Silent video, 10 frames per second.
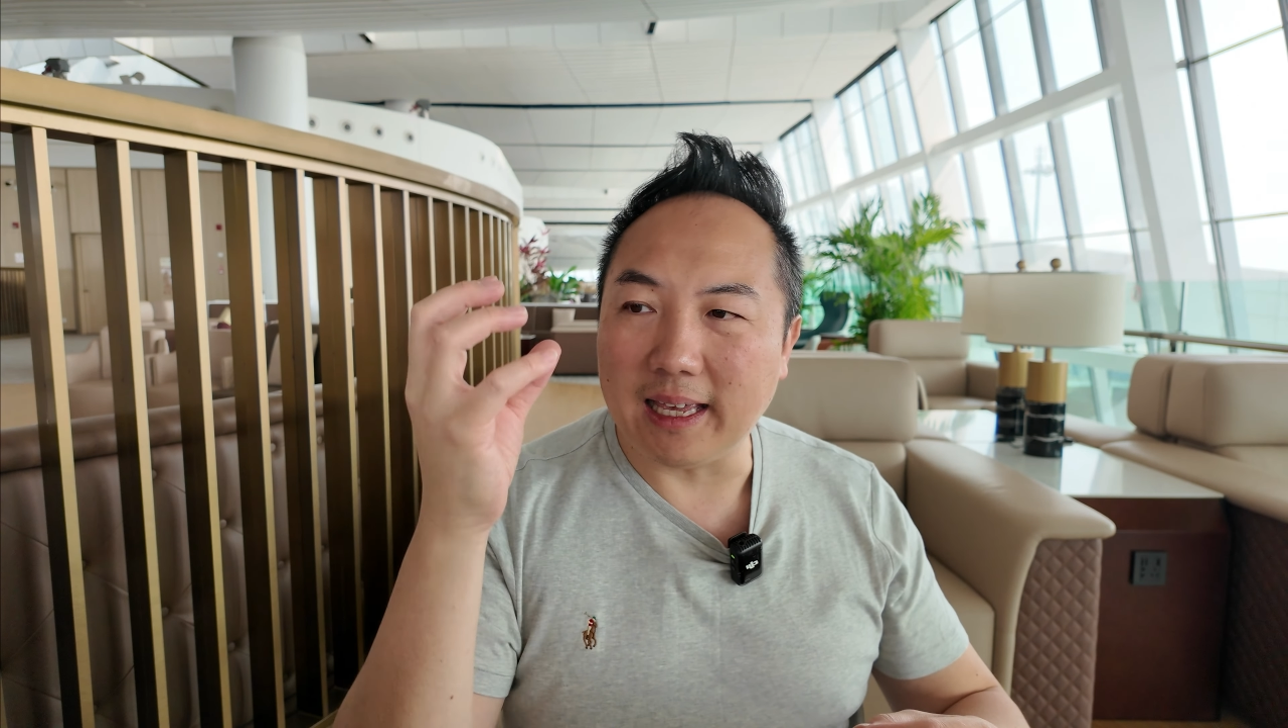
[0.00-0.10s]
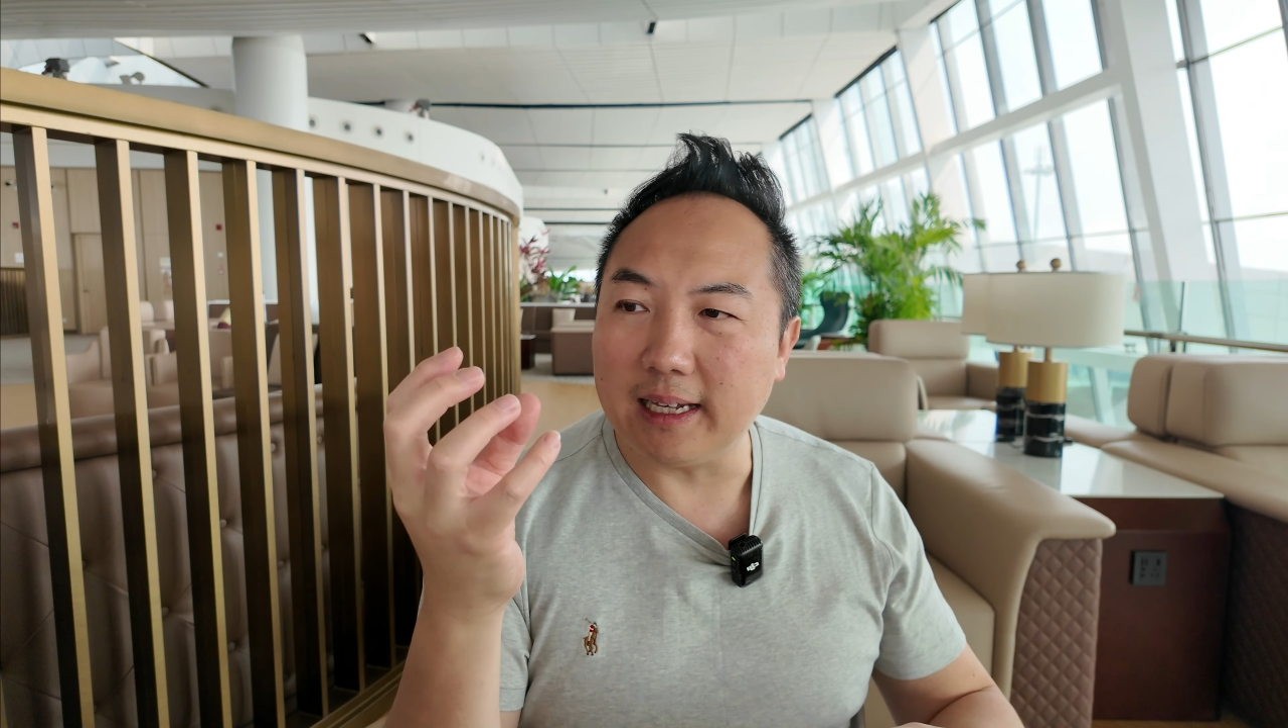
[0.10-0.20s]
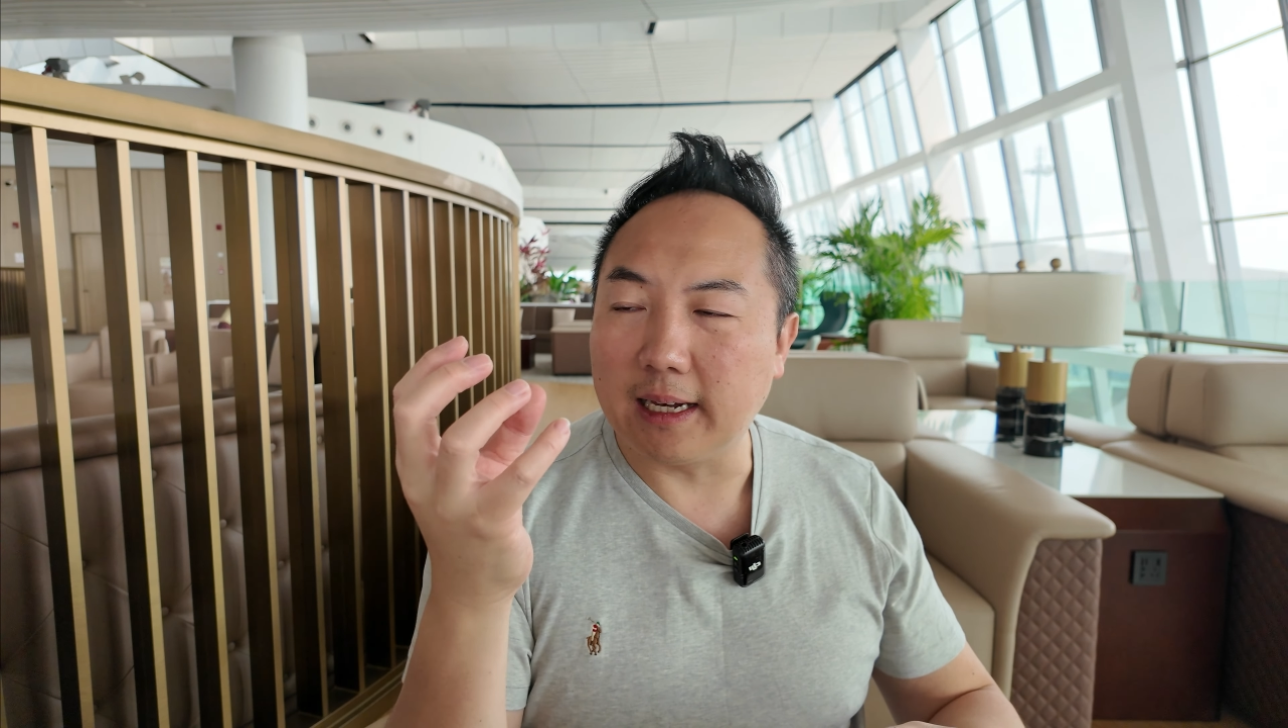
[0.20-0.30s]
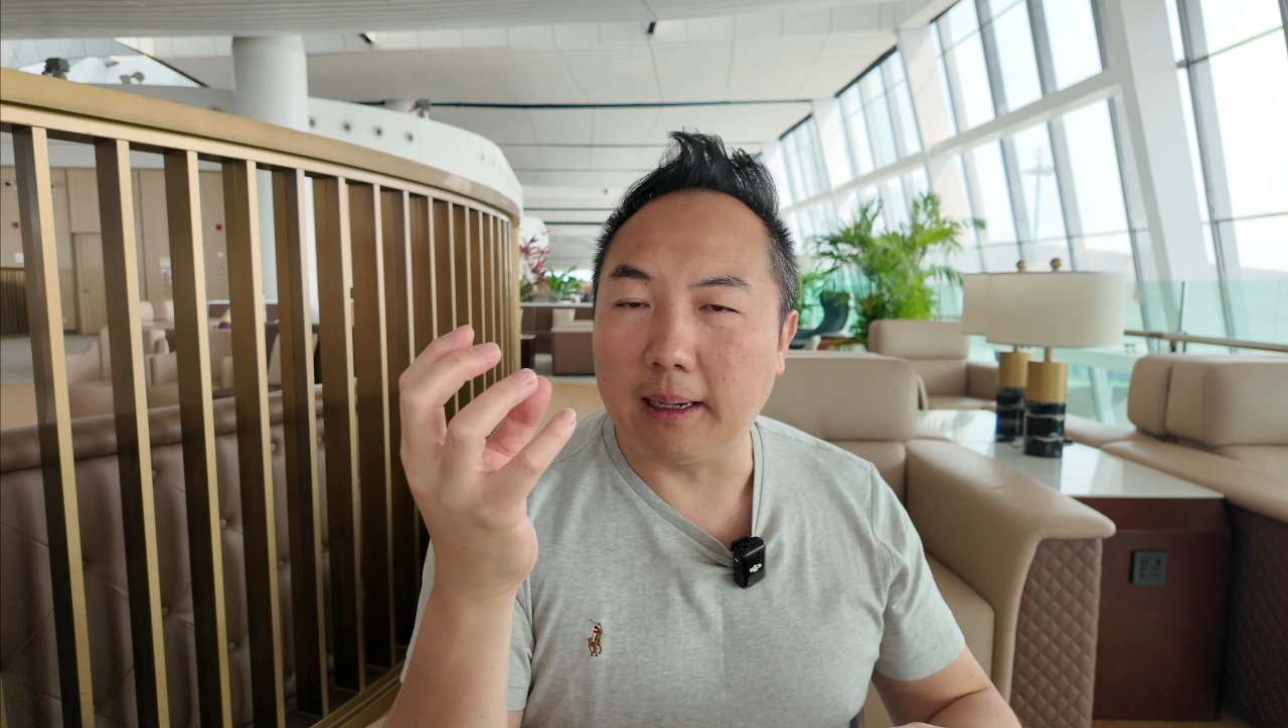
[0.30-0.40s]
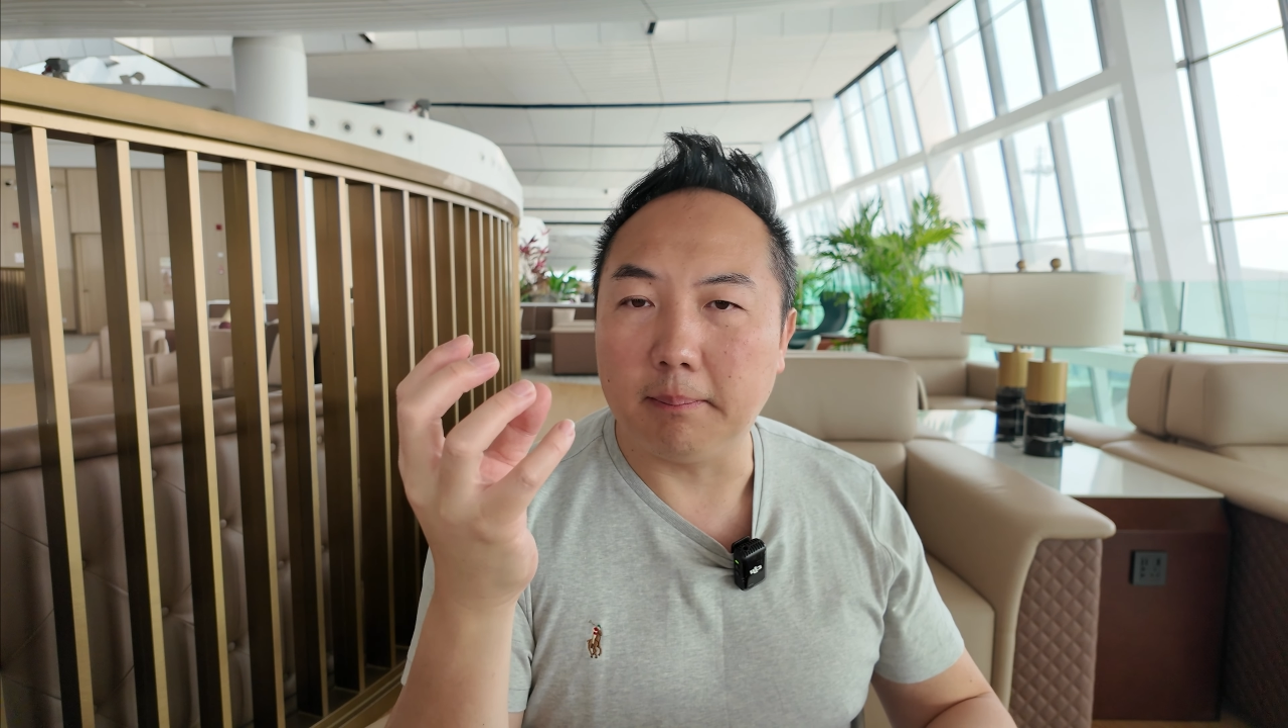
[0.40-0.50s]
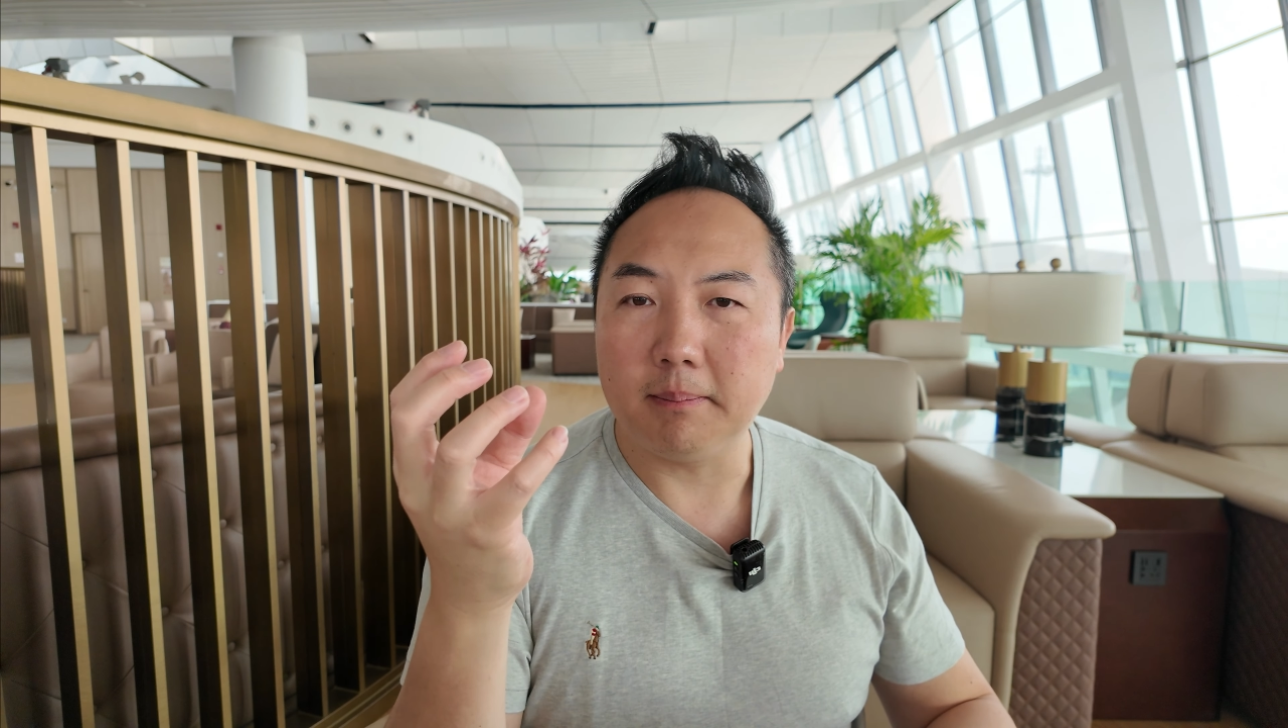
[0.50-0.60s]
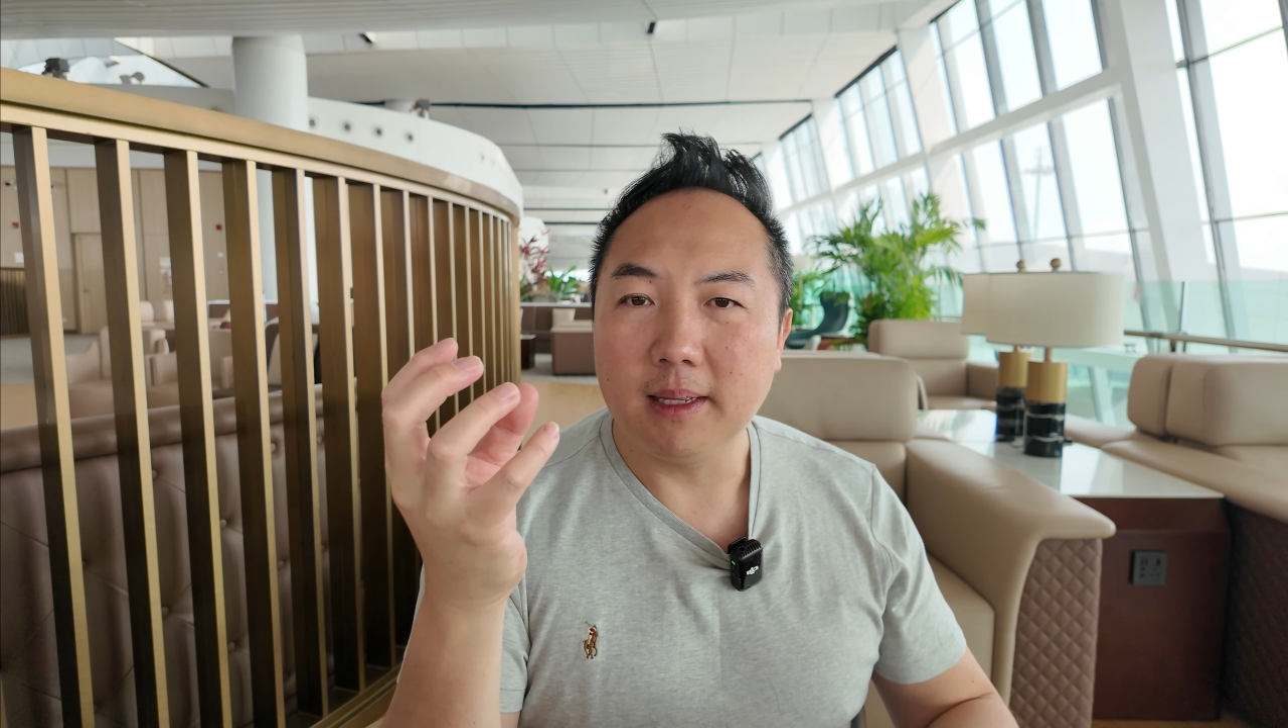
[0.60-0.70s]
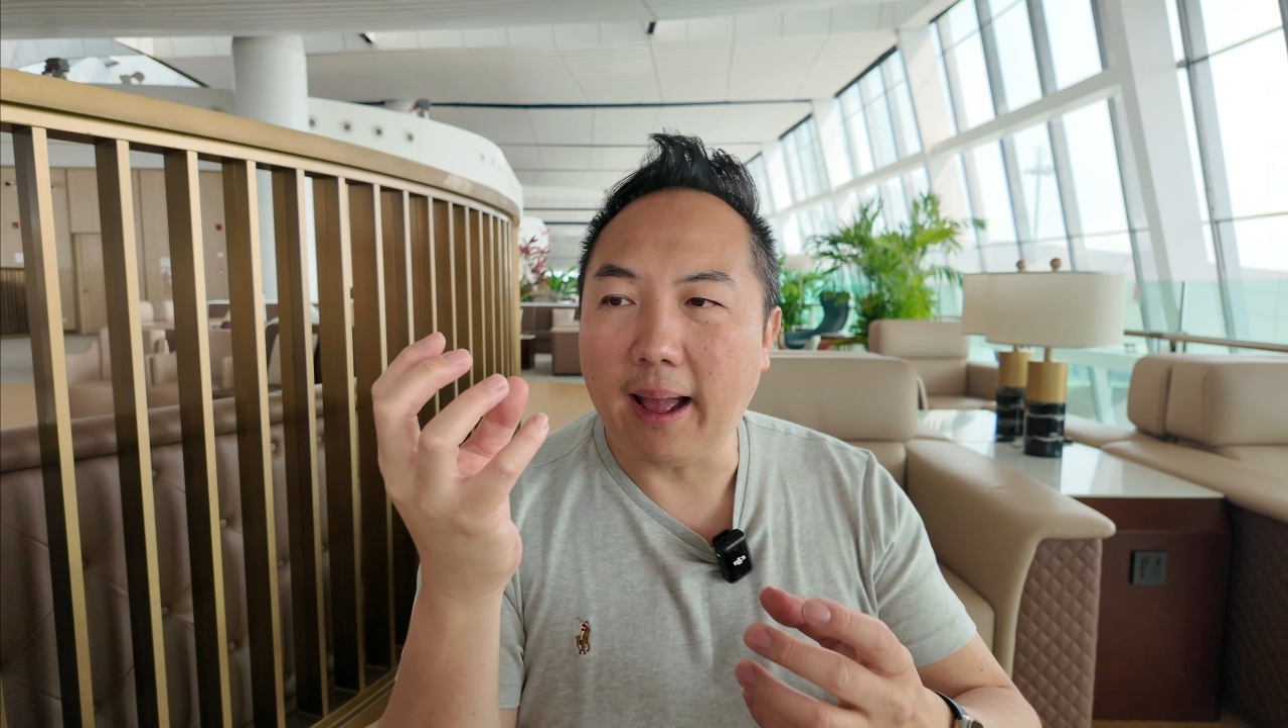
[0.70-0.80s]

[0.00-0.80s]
income,